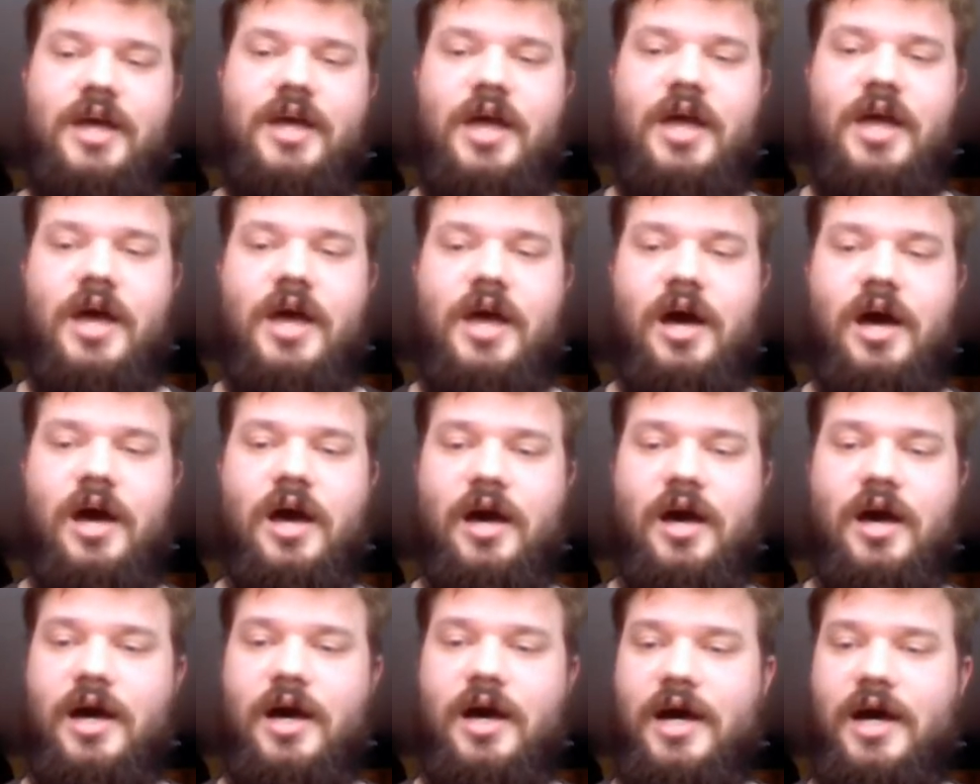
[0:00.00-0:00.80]

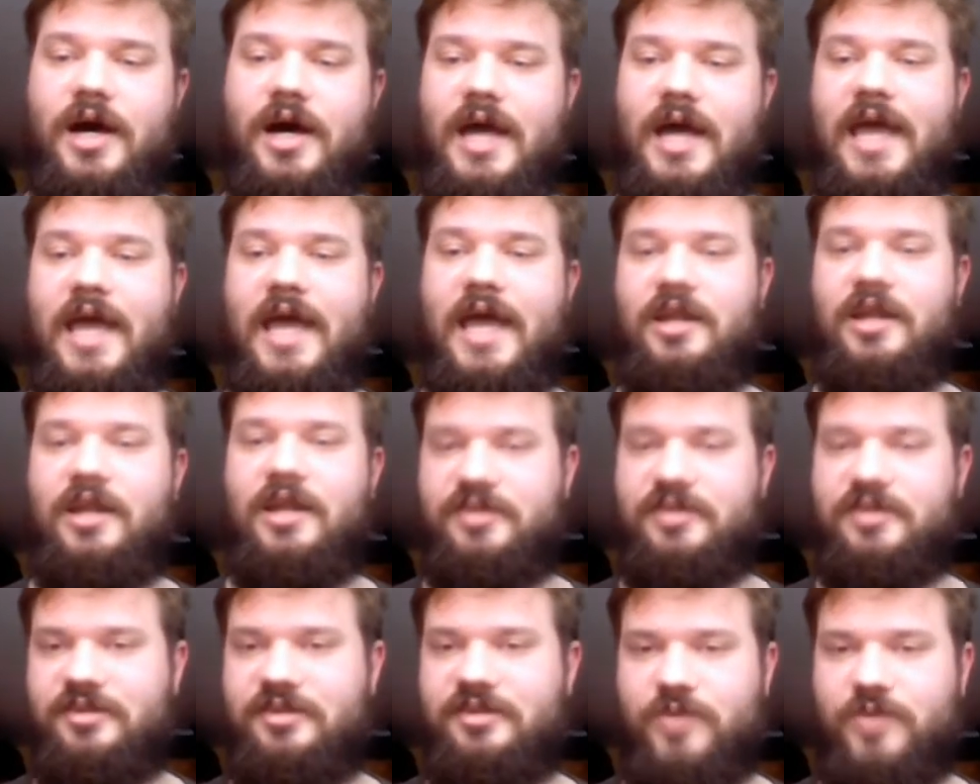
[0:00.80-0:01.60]
And this is
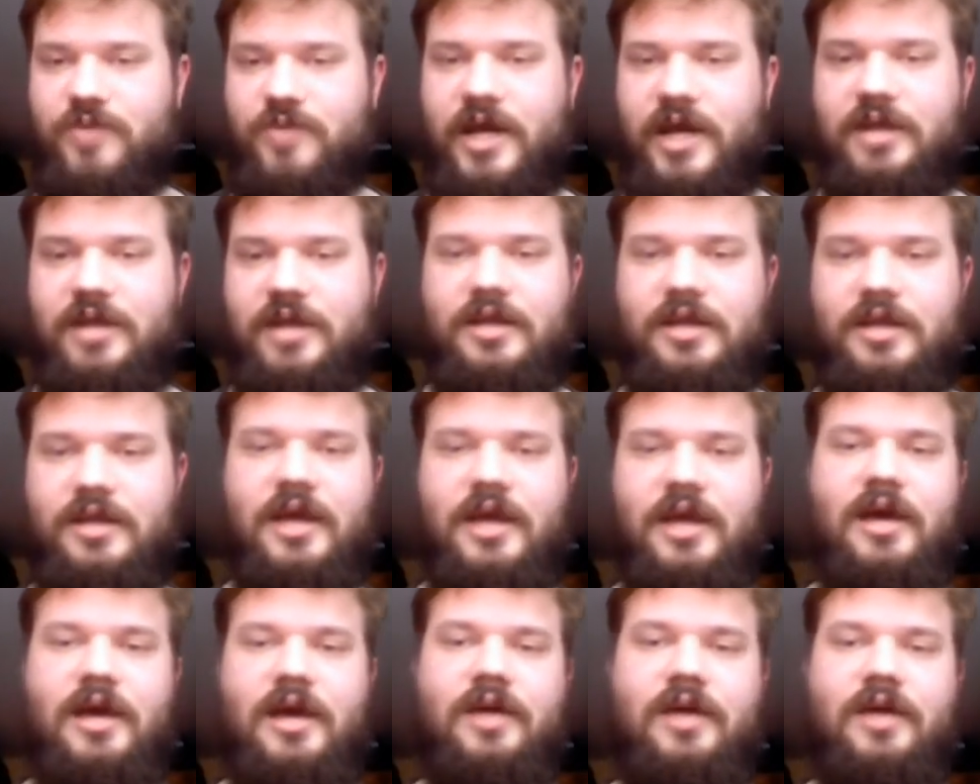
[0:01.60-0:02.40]
right.
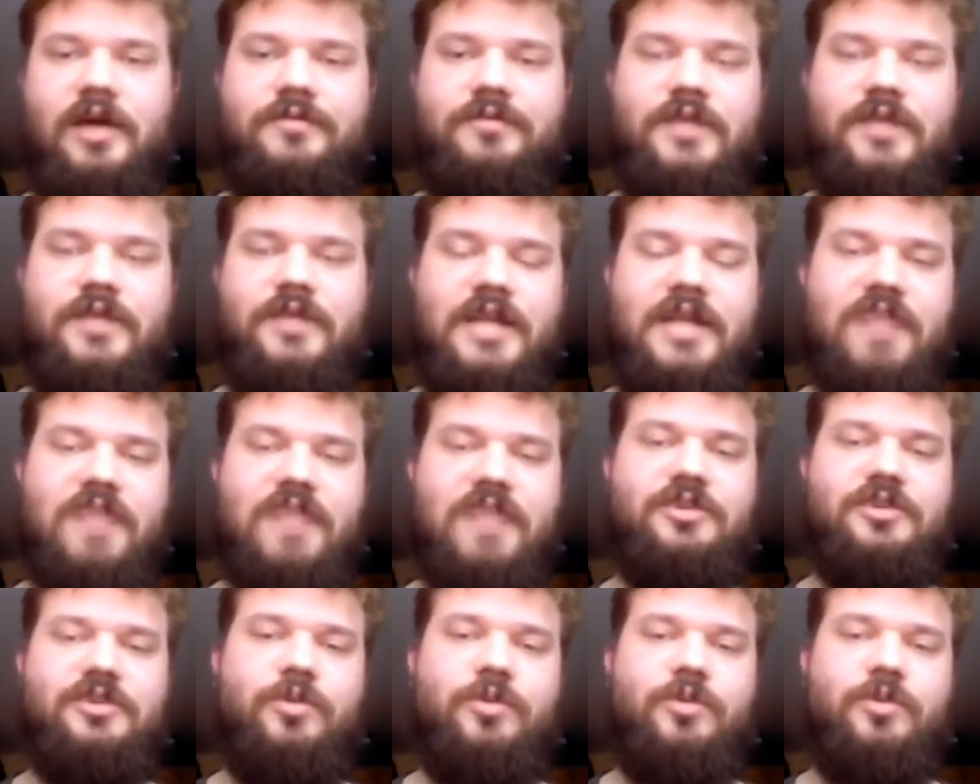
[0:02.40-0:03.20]
If that's
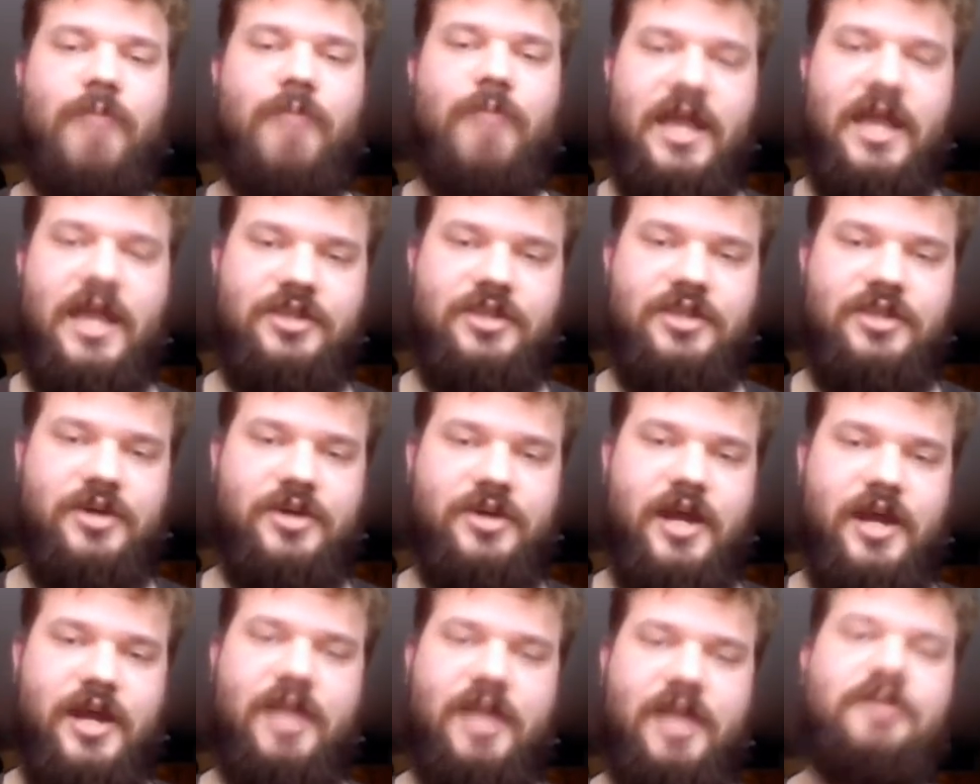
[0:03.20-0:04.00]
your main
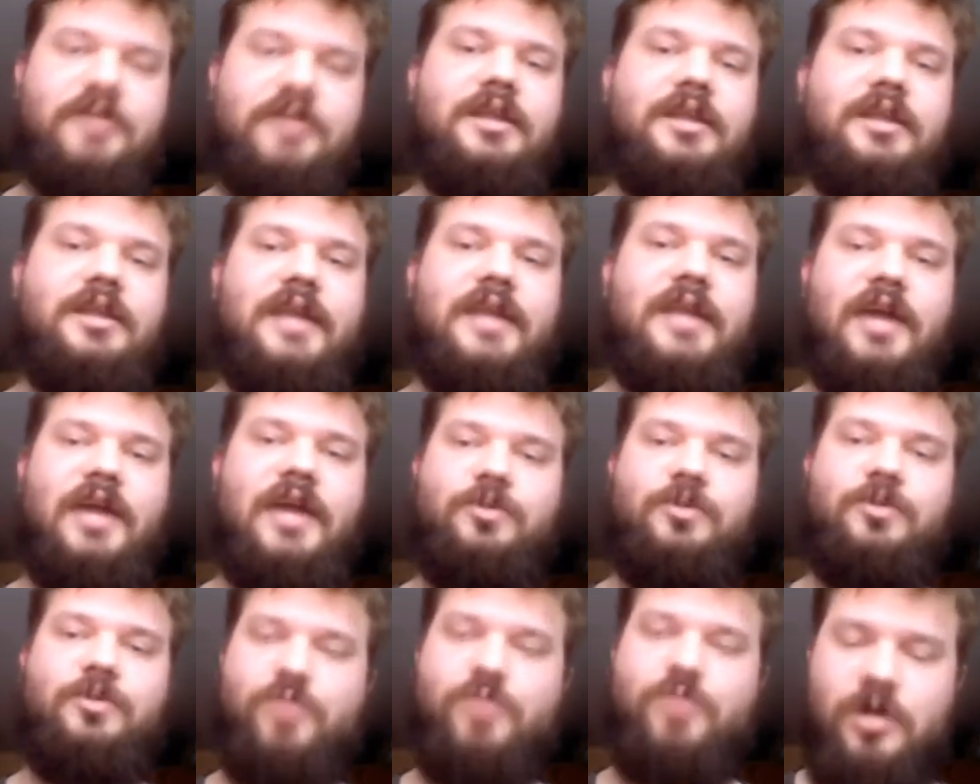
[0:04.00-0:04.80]
target, then you
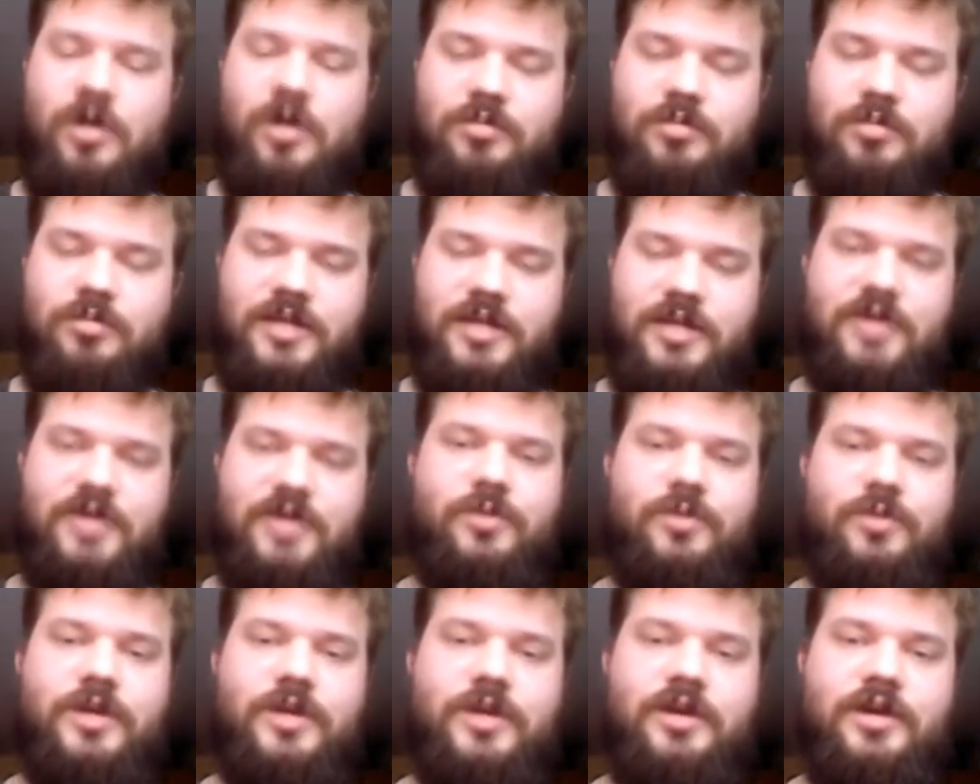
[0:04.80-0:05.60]
probably don't want
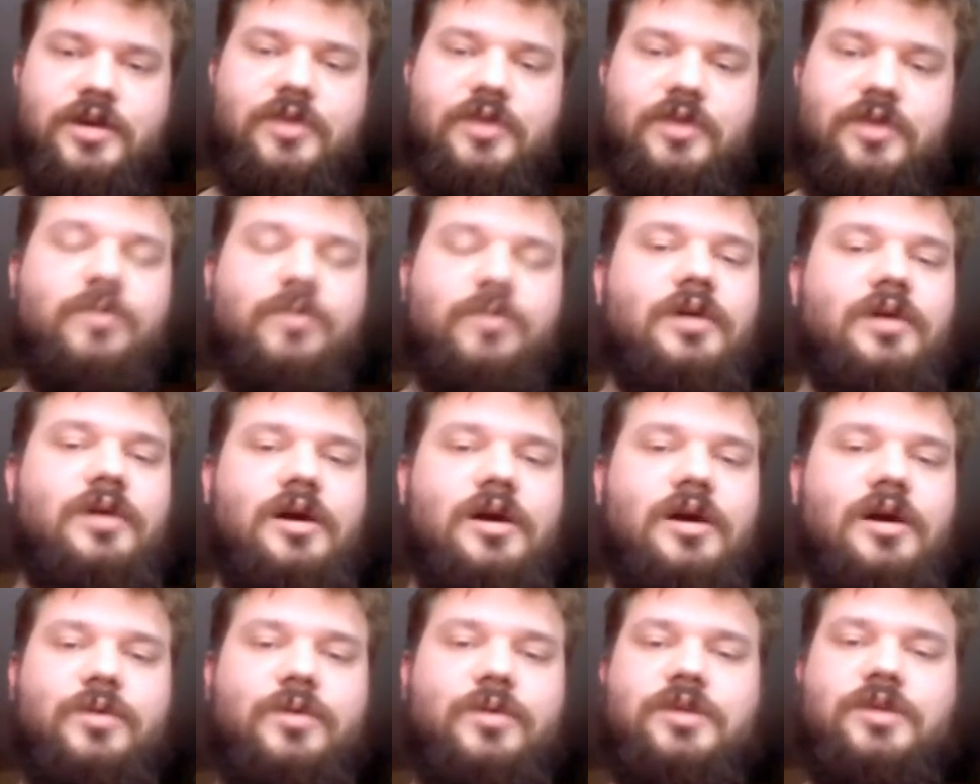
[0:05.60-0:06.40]
to go
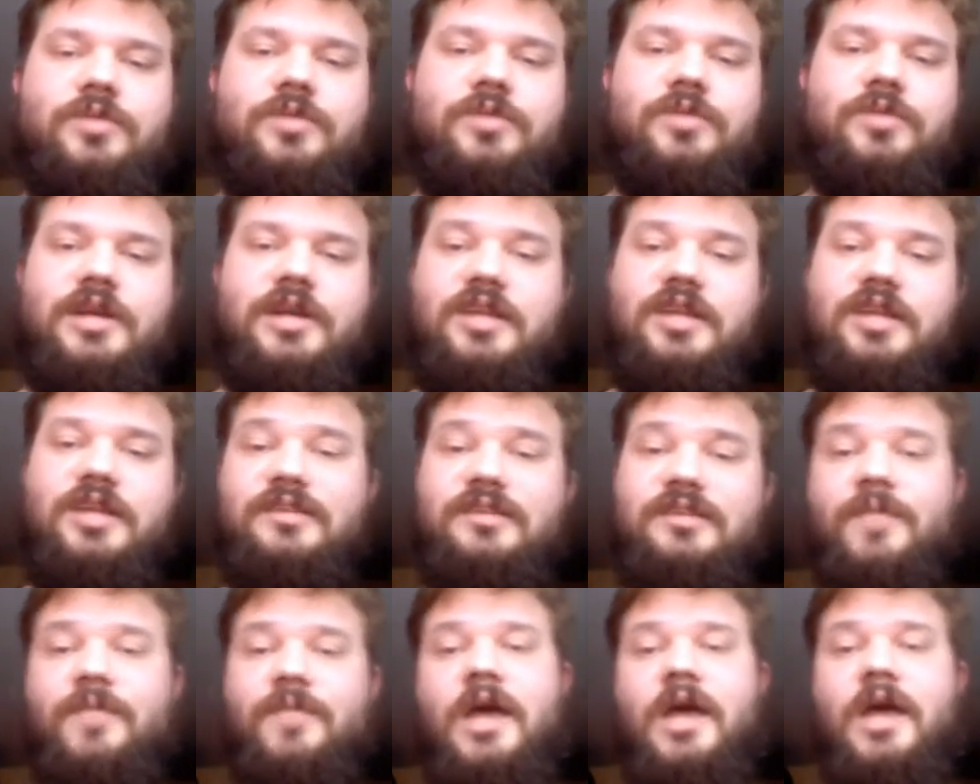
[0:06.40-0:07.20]
with Kubernetes.
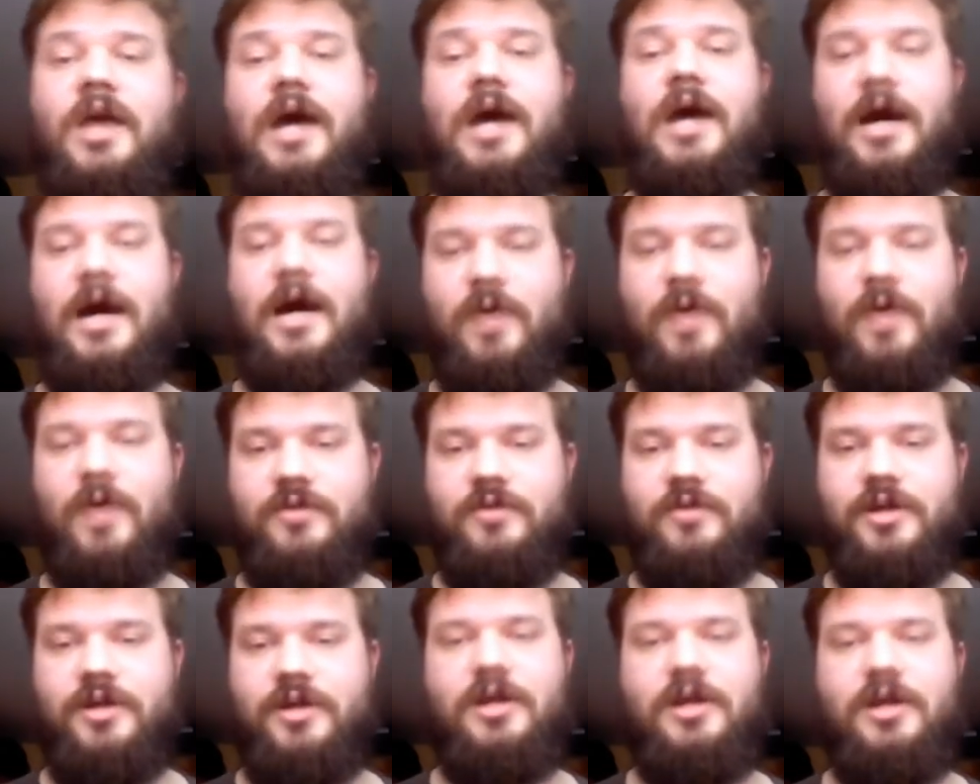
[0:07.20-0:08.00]

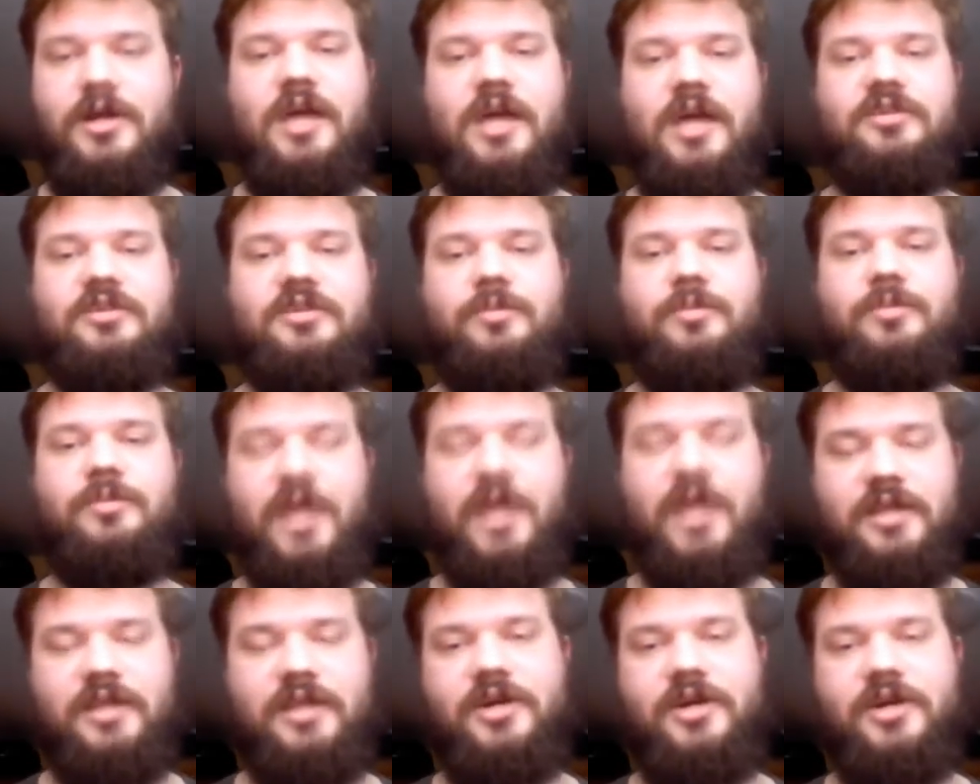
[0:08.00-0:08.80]
However, as our main
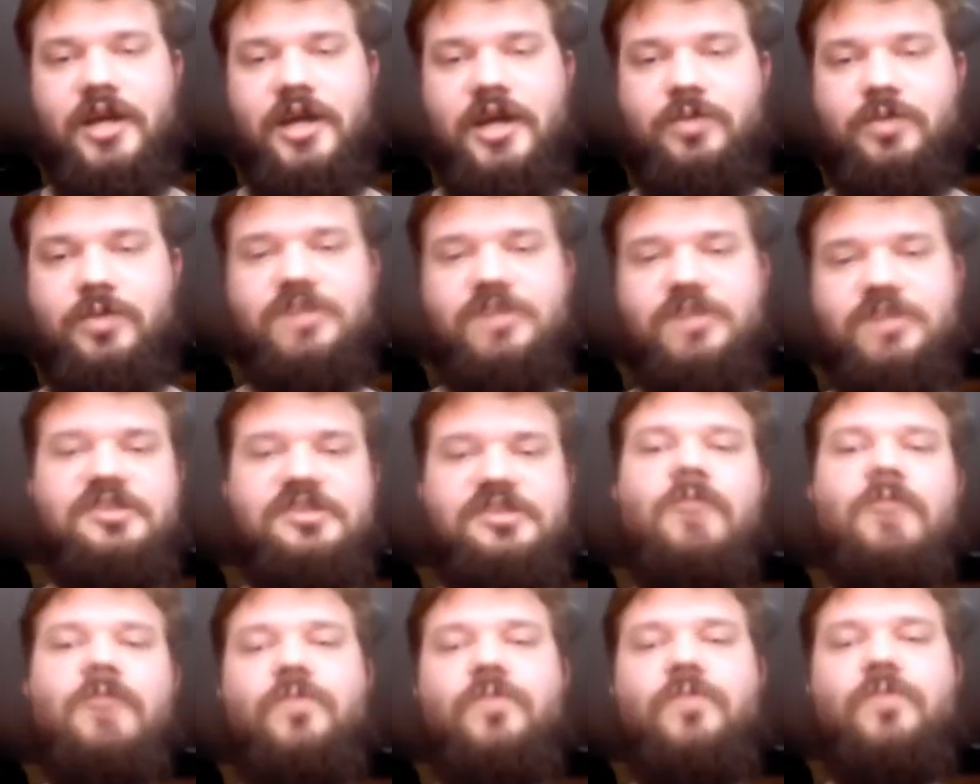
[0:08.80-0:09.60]
target was
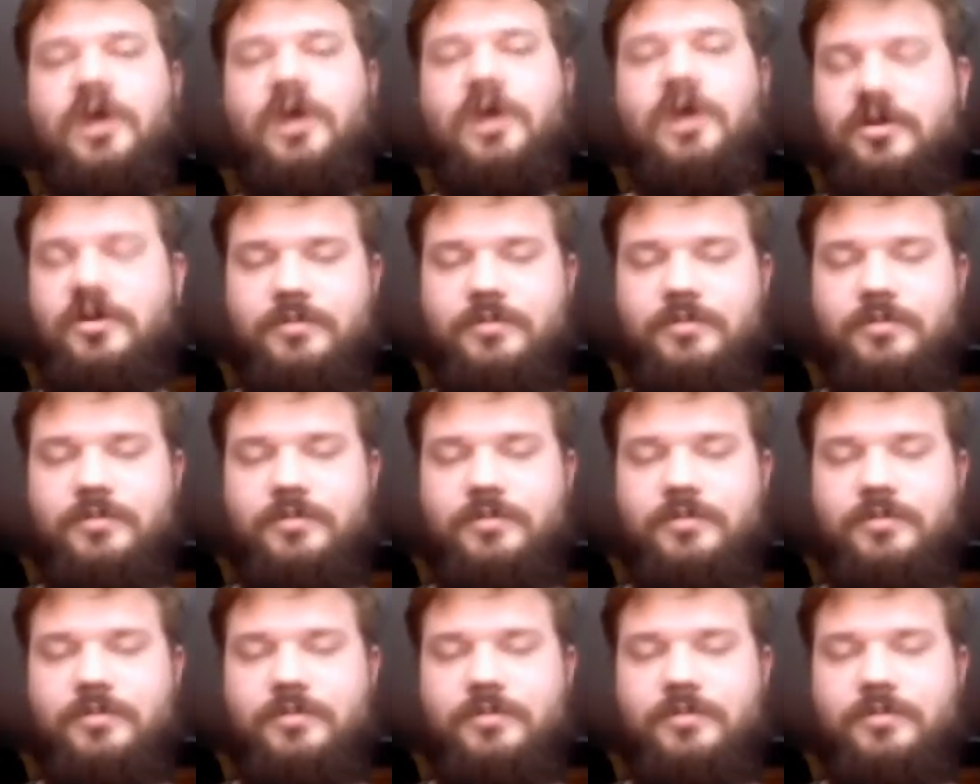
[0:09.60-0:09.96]
somewhat of a